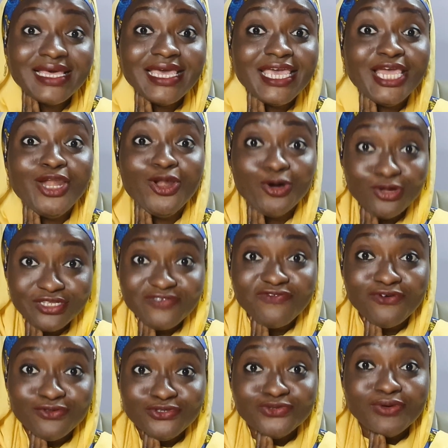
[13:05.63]

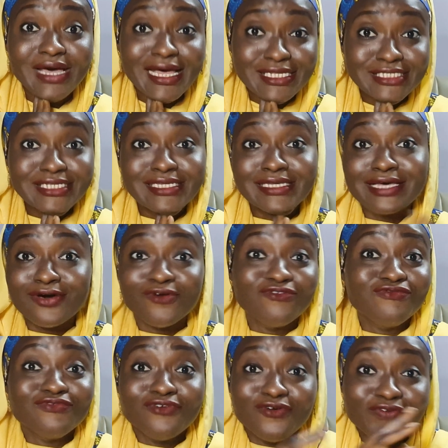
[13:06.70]
lot to ask
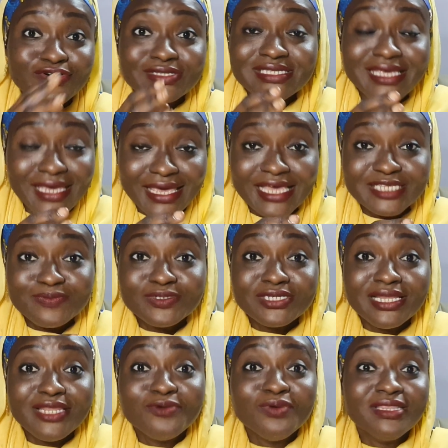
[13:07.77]
of us here,
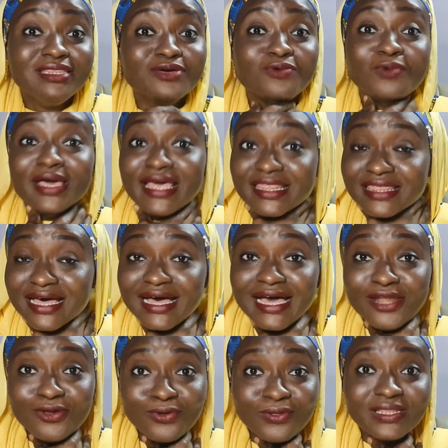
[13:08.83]
especially with the weather
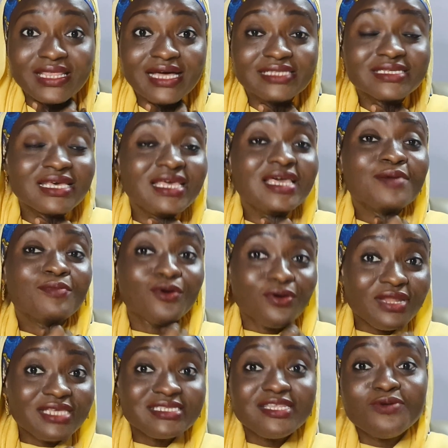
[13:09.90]
and all that. But
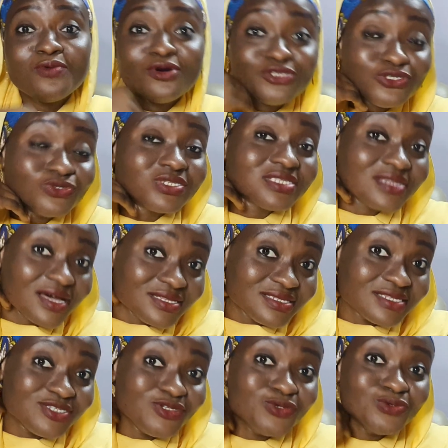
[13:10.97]
honestly, once you start
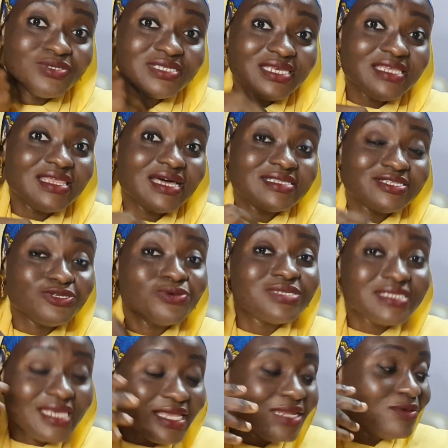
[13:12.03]
it, you will see that your
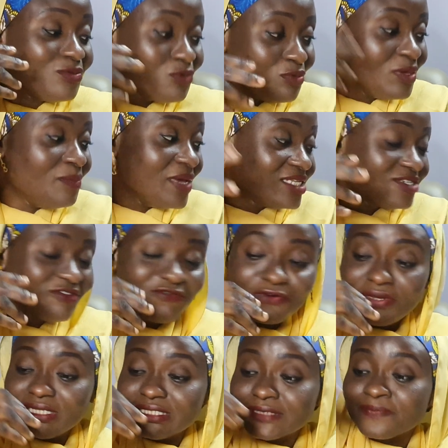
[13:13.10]
skin will be better for
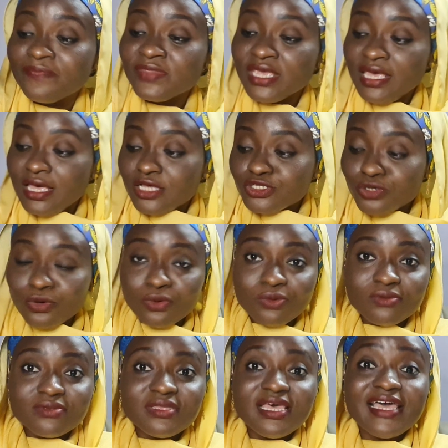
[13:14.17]
it. So
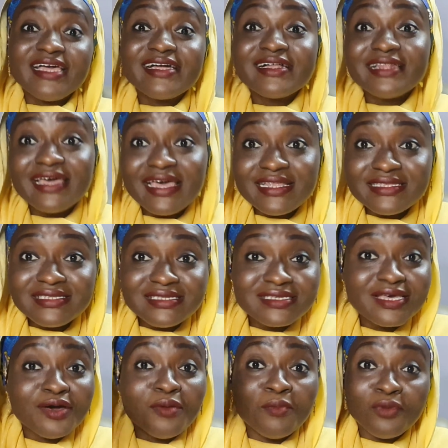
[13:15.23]
cleanse,
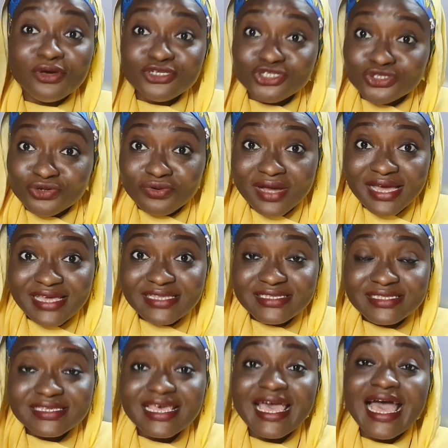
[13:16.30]
moisturize,
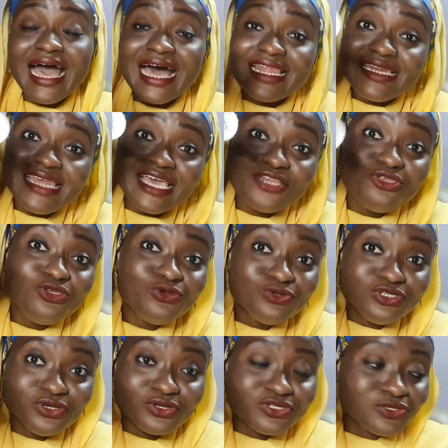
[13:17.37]
and then
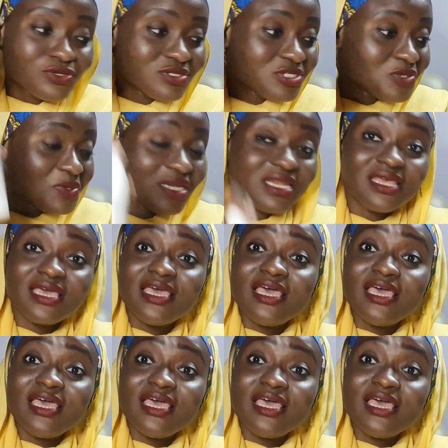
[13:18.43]
use your sunscreen.